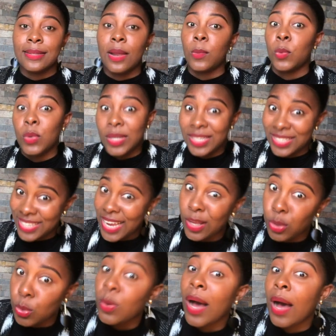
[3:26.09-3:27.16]
that will
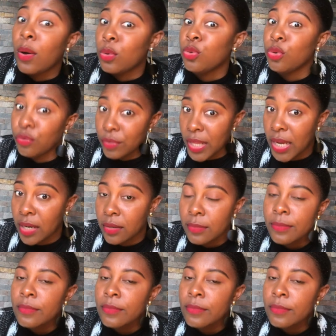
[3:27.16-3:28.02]
take you out of there.